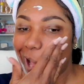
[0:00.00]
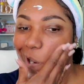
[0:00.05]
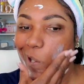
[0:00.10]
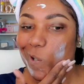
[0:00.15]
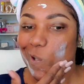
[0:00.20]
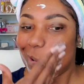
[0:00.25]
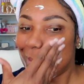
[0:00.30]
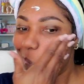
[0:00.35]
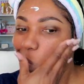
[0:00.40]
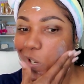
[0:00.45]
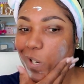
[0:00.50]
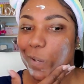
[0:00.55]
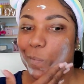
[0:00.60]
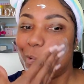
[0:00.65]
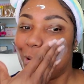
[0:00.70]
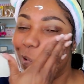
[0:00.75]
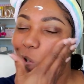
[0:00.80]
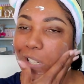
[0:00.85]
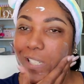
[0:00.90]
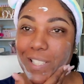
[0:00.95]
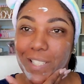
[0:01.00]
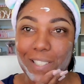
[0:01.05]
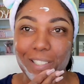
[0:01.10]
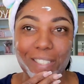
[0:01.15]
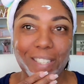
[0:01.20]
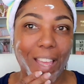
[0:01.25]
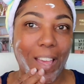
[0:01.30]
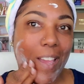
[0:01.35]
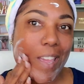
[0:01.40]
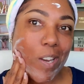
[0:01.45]
I don't know what I'm going to
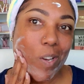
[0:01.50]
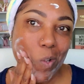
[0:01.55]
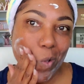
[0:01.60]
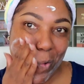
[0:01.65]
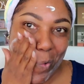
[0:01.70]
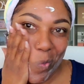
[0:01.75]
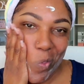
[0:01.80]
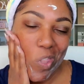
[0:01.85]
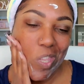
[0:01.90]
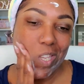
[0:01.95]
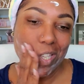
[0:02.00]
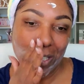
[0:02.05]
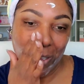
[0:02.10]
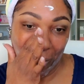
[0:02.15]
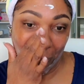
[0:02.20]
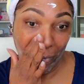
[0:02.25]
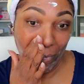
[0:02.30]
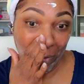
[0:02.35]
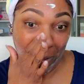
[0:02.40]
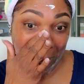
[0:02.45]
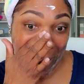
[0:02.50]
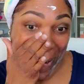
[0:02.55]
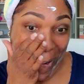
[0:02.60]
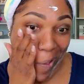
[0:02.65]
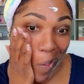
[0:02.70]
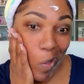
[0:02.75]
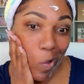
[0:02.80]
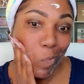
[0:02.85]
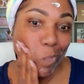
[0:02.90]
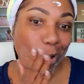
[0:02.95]
title this
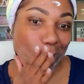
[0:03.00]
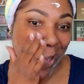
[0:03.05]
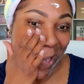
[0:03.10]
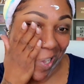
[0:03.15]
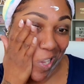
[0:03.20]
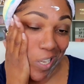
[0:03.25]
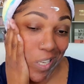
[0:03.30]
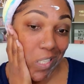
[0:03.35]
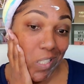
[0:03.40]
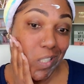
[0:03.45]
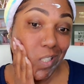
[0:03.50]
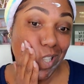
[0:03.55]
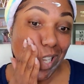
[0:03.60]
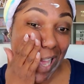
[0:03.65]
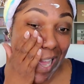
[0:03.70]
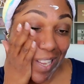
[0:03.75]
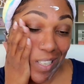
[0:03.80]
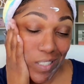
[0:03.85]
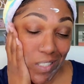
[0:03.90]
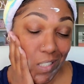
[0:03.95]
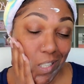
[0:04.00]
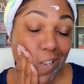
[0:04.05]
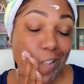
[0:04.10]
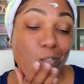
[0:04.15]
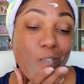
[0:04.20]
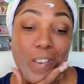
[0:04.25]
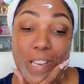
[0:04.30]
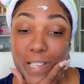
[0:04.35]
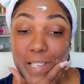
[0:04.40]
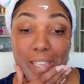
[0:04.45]
video because I
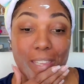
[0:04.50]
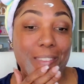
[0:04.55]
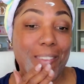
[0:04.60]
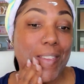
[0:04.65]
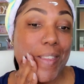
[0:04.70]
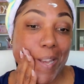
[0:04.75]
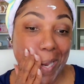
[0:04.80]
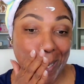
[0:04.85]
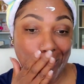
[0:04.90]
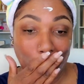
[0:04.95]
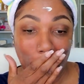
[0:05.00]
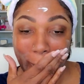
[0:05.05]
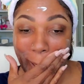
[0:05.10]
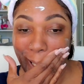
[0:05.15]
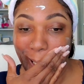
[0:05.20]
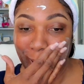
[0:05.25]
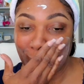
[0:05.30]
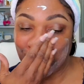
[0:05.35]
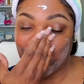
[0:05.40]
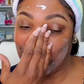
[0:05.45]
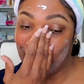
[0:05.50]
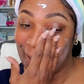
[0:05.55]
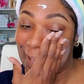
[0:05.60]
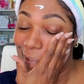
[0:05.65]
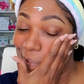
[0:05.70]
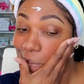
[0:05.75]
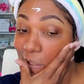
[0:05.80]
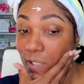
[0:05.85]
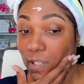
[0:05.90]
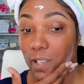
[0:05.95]
definitely cannot title
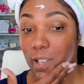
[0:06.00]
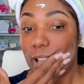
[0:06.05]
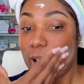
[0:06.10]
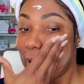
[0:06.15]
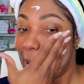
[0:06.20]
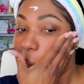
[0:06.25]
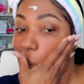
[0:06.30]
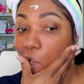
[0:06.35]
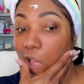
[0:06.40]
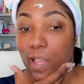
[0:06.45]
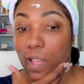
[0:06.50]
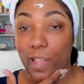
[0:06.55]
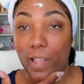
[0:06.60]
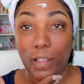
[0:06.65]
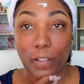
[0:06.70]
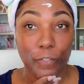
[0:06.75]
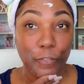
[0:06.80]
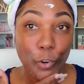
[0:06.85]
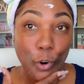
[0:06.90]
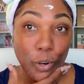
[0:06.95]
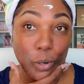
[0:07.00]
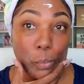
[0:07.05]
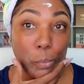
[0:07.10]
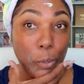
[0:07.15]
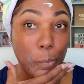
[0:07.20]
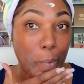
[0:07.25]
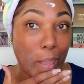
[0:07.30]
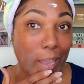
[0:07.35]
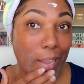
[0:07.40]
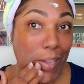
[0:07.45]
it uh,
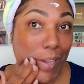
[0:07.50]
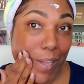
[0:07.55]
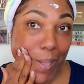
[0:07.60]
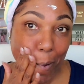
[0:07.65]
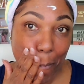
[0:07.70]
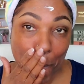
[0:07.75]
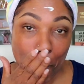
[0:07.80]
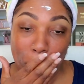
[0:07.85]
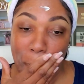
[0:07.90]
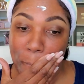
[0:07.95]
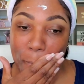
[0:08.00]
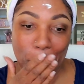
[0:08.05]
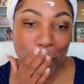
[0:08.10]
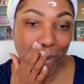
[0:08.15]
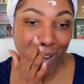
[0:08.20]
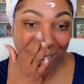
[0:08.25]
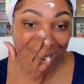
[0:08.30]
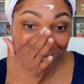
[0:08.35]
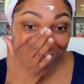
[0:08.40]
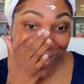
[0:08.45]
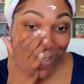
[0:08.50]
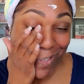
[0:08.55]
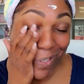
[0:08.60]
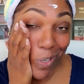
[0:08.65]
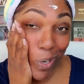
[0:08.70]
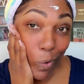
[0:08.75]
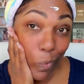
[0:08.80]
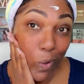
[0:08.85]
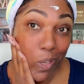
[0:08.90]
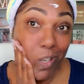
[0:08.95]
affordable makeup. Like there's
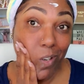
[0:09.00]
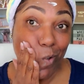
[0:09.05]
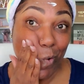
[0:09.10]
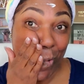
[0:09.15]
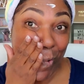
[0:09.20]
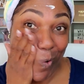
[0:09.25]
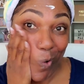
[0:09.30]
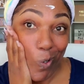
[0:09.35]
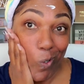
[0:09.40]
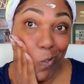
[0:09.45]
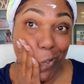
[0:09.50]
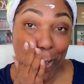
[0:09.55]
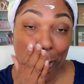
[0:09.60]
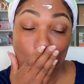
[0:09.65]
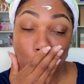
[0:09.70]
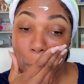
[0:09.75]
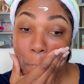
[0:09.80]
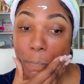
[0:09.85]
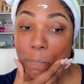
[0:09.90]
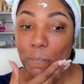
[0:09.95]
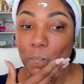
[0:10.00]
no way in the world